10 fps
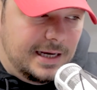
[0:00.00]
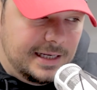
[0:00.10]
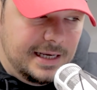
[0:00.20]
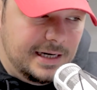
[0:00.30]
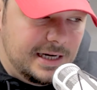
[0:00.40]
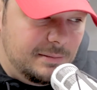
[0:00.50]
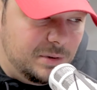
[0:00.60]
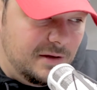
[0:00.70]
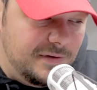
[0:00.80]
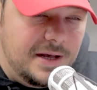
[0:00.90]
get a
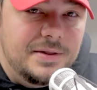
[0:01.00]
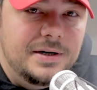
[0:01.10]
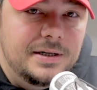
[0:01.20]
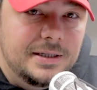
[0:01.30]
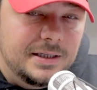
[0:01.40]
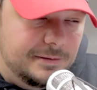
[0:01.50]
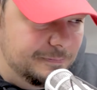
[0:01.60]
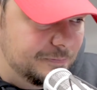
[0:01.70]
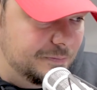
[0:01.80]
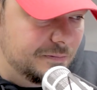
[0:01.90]
couple of other
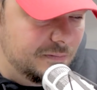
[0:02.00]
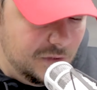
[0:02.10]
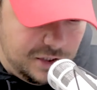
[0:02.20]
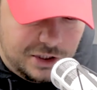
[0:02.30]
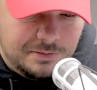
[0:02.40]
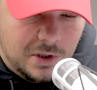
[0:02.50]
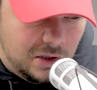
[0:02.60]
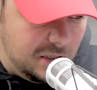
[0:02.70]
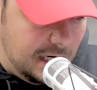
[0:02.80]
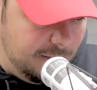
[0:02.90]
just
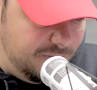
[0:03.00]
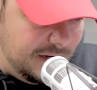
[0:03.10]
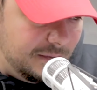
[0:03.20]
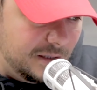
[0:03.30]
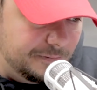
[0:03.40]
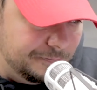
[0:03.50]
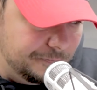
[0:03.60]
small carbon fiber